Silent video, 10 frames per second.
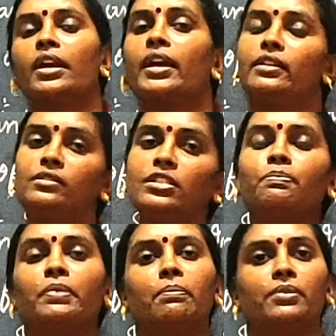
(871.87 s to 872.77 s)
And these
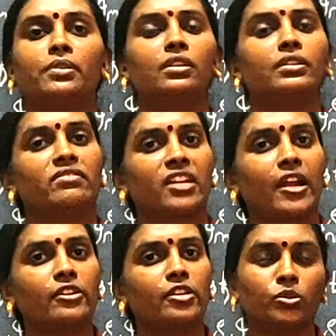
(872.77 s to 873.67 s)
people, they
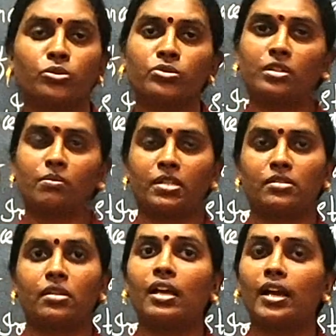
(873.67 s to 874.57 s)
started to use the
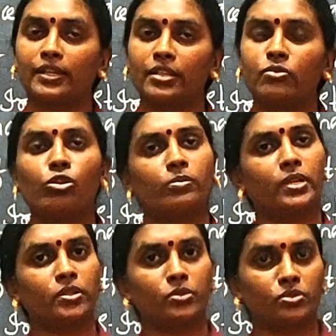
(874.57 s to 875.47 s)
metal, iron were
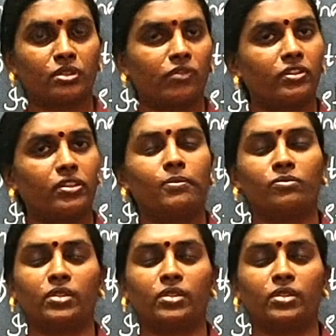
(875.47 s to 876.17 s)
being used with them.